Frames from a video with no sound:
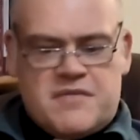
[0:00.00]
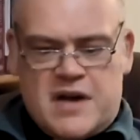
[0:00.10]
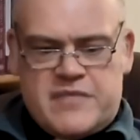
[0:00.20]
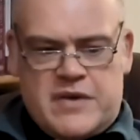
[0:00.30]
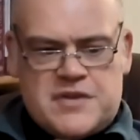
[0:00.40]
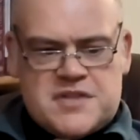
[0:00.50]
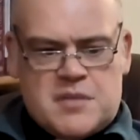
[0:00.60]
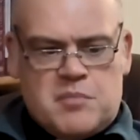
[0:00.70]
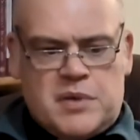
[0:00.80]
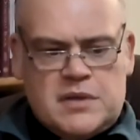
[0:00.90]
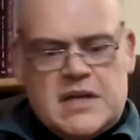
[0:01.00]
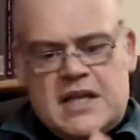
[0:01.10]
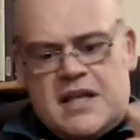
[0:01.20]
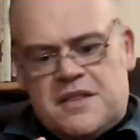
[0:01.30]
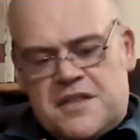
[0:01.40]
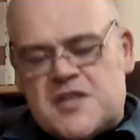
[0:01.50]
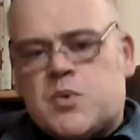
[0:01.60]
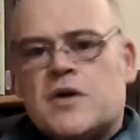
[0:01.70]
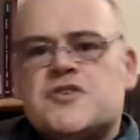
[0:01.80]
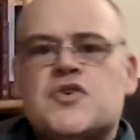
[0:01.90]
Very, very simple.
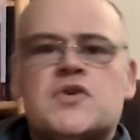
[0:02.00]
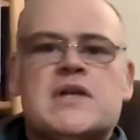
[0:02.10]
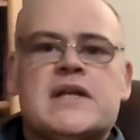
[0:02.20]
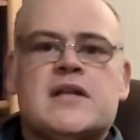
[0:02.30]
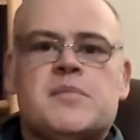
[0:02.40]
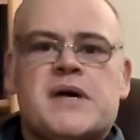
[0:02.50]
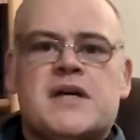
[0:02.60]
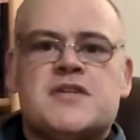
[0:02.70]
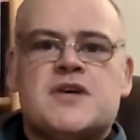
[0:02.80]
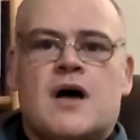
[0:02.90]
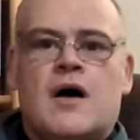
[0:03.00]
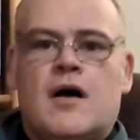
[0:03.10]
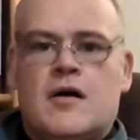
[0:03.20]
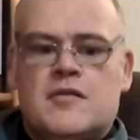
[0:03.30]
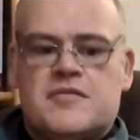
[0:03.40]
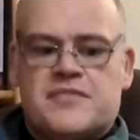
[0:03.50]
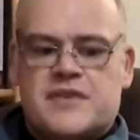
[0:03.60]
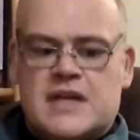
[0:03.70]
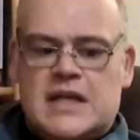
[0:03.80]
This one took a little bit of